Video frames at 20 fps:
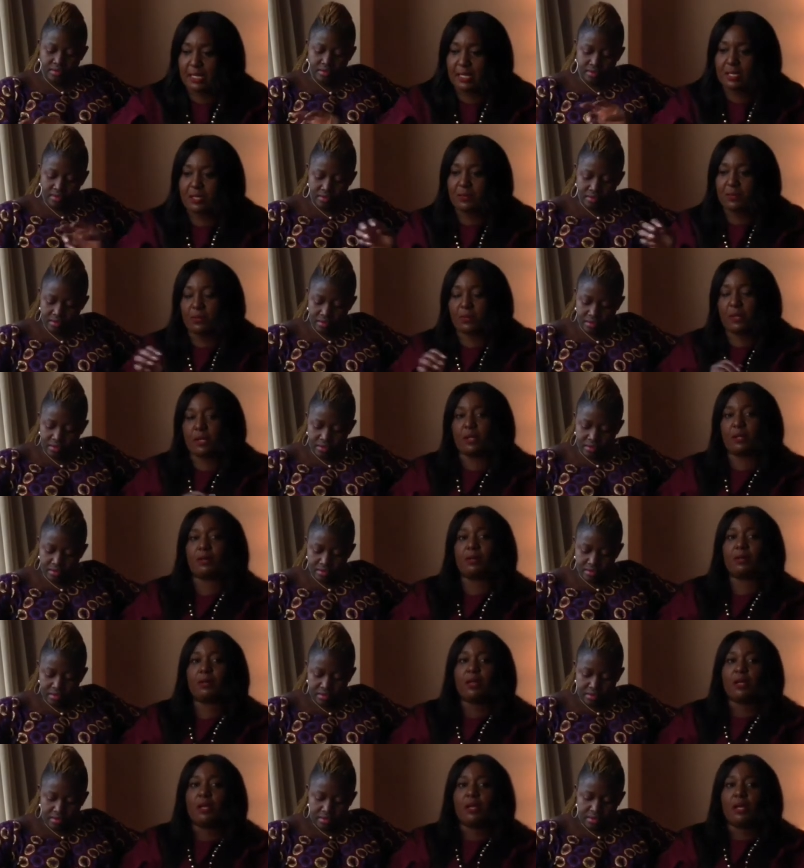Speaker 1: as well
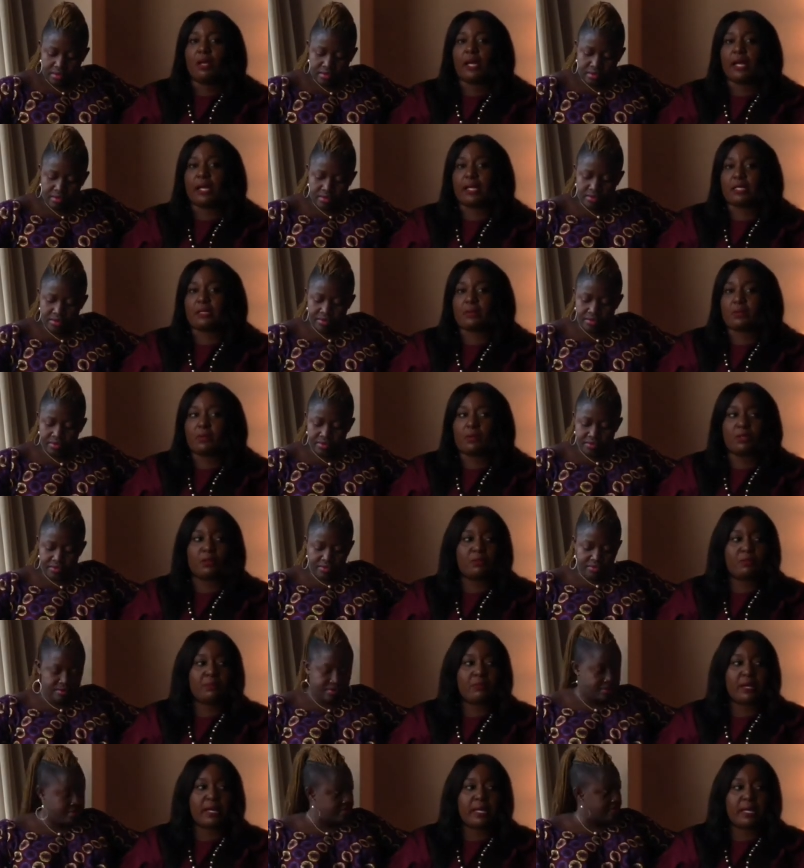as one
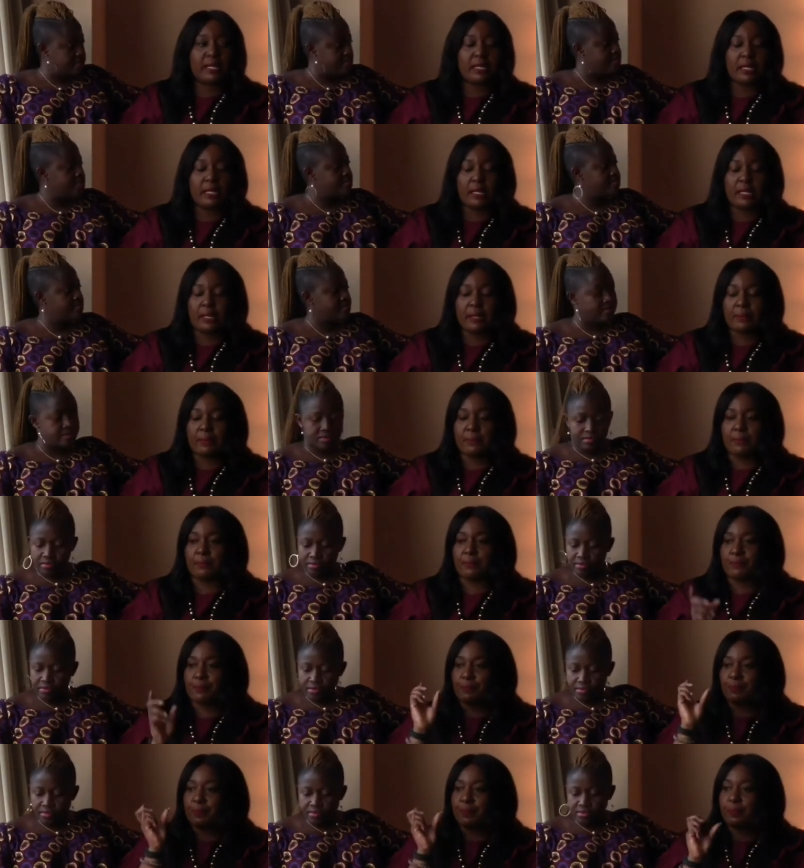of my
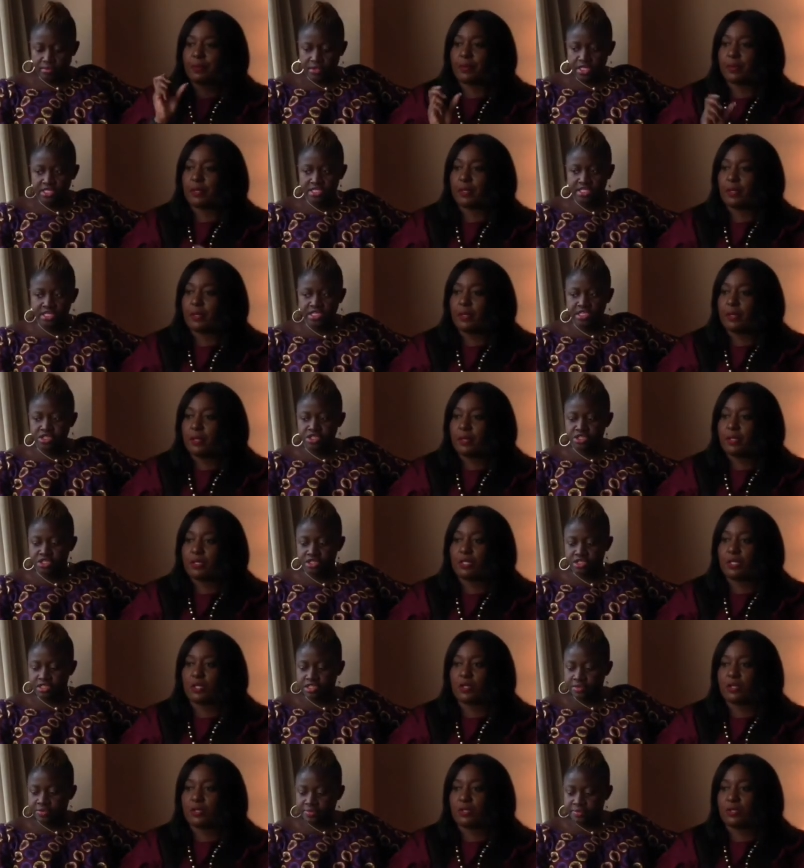
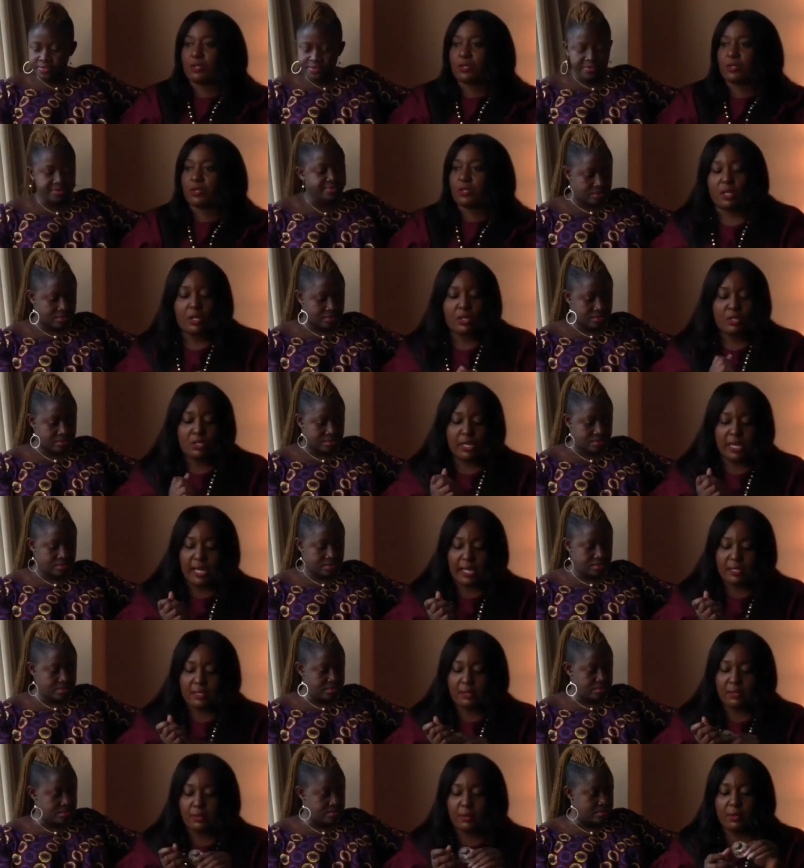signatures. So yeah,
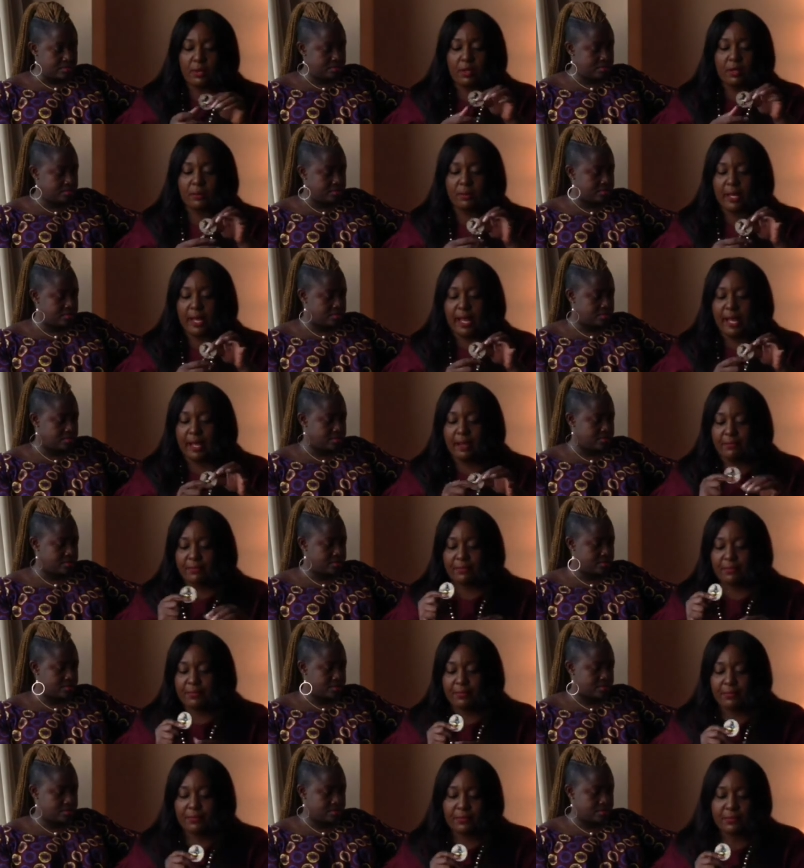so
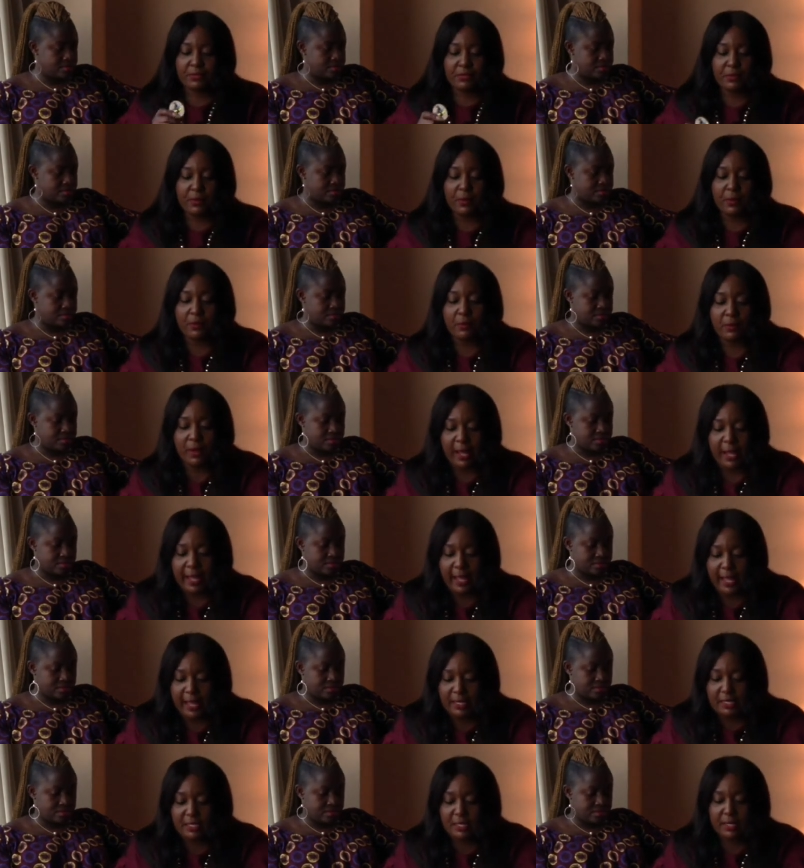I
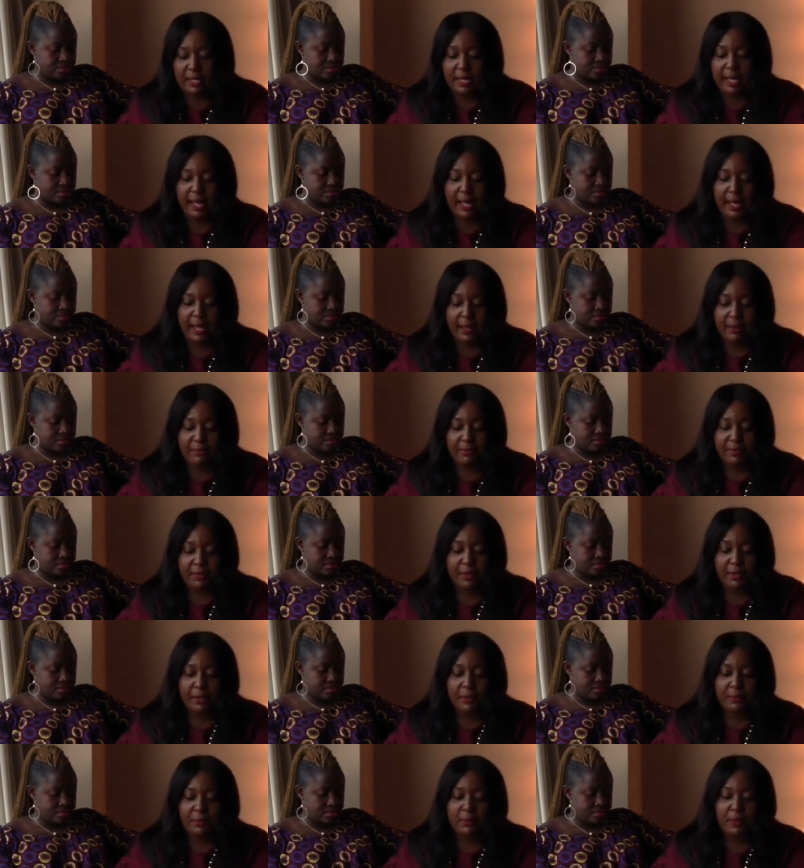actually
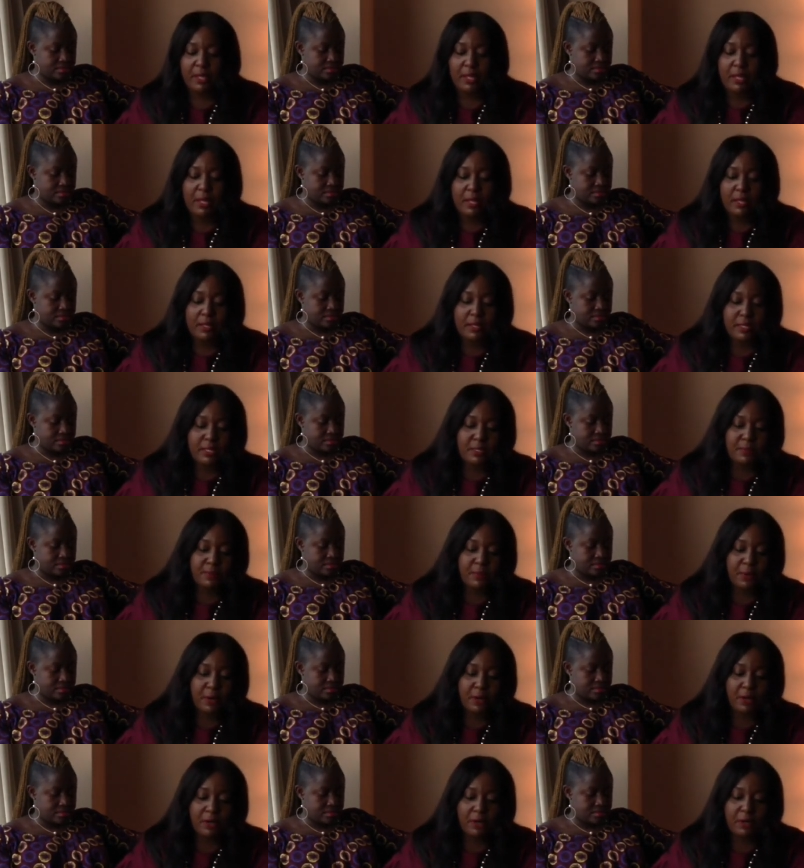have this
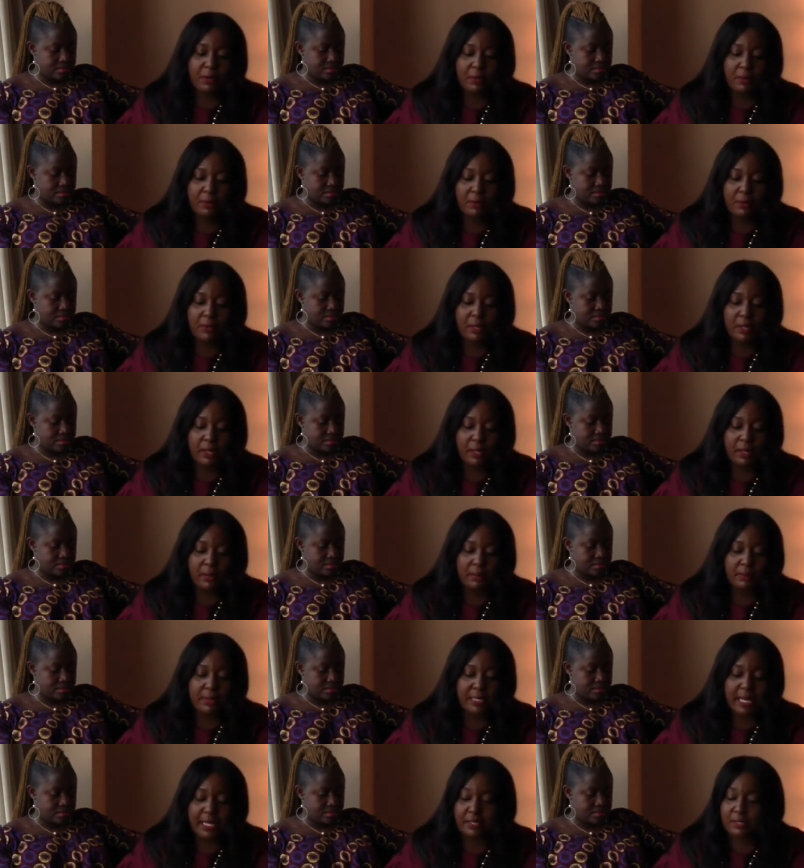pearl
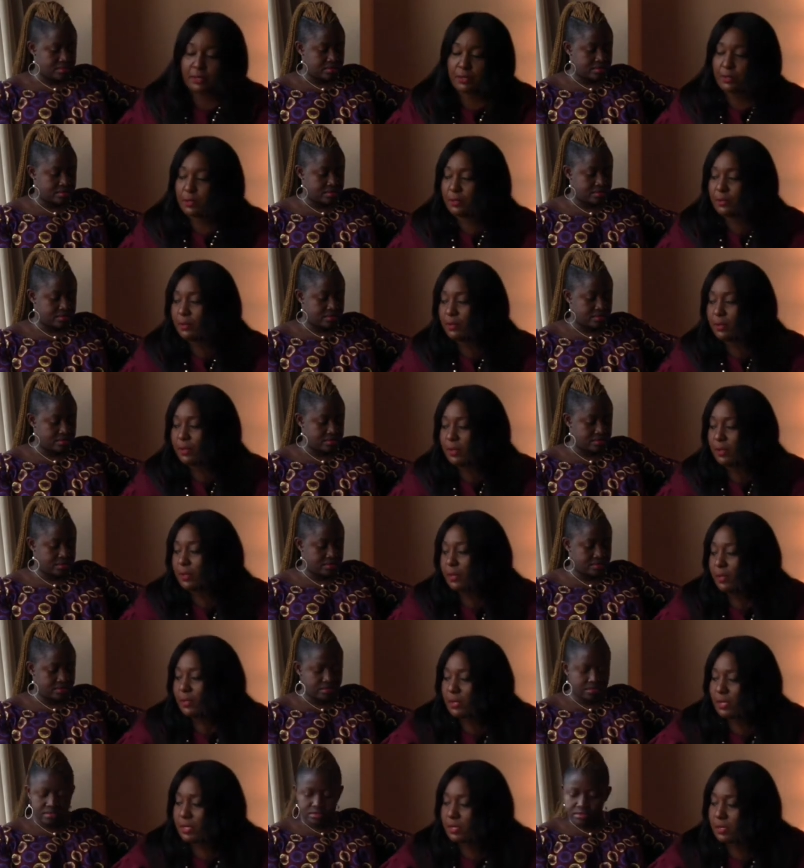tassel,
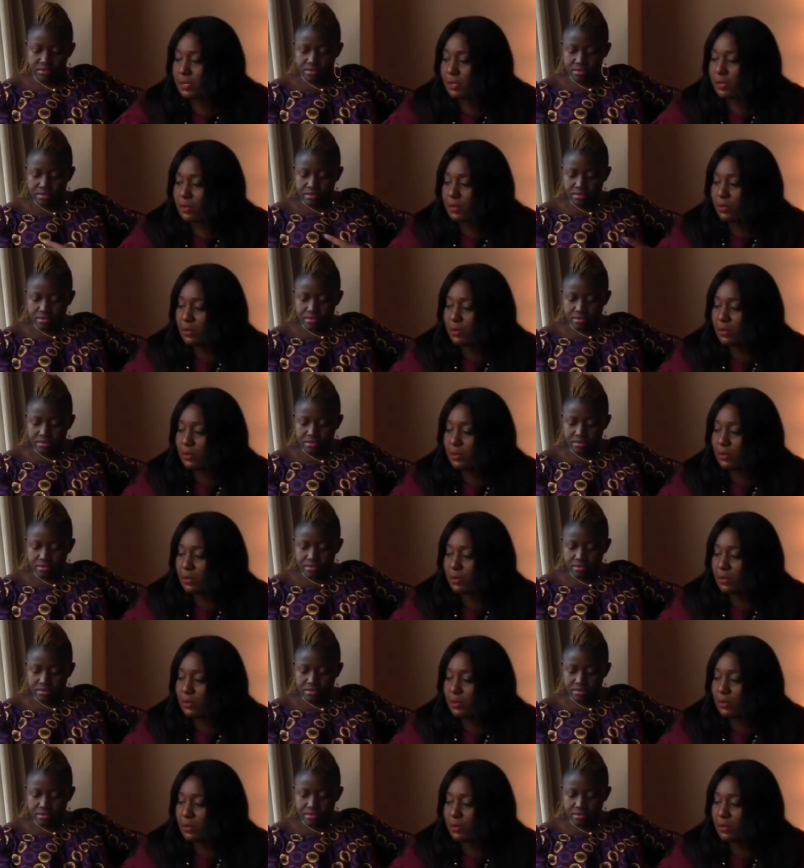this